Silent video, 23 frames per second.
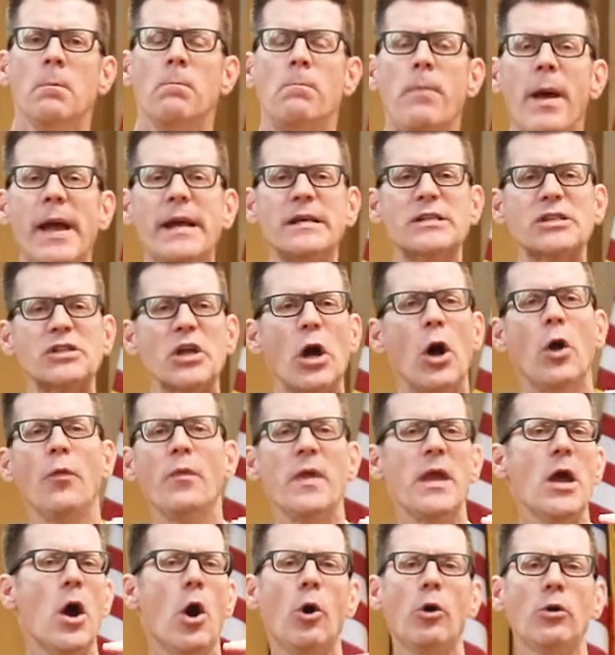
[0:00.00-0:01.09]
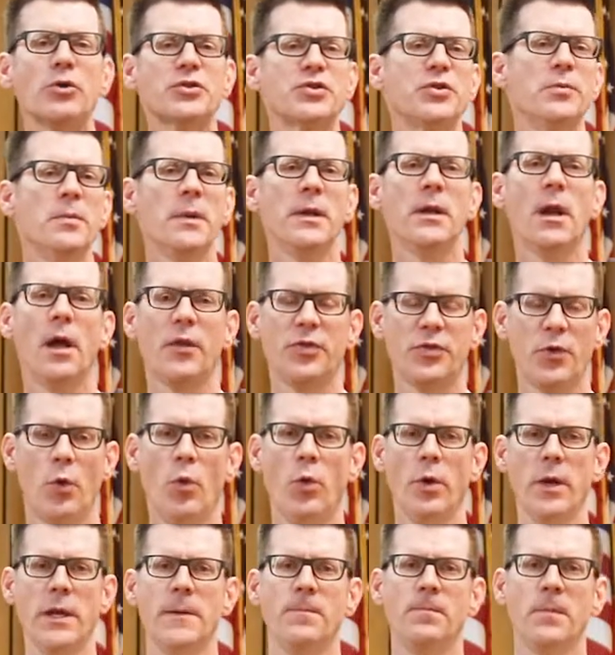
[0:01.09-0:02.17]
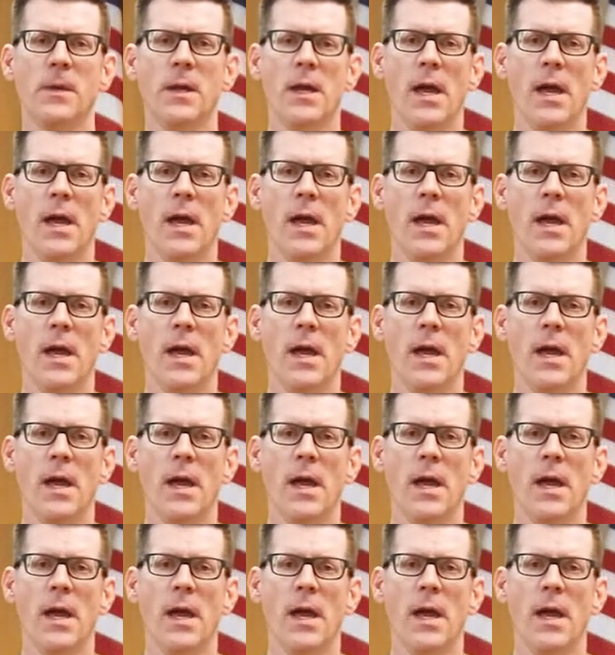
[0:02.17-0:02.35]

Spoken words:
based on the ultimate authority.